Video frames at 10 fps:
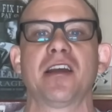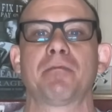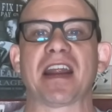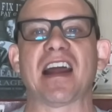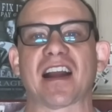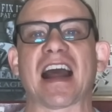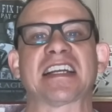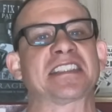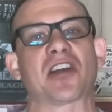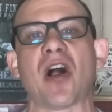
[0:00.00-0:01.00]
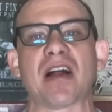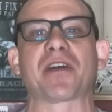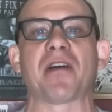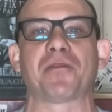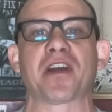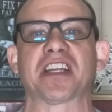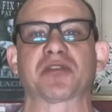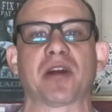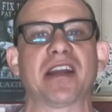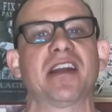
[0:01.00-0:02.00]
But anyhow, guys, that's all I've got for you this
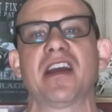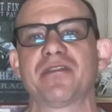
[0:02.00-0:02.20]
week.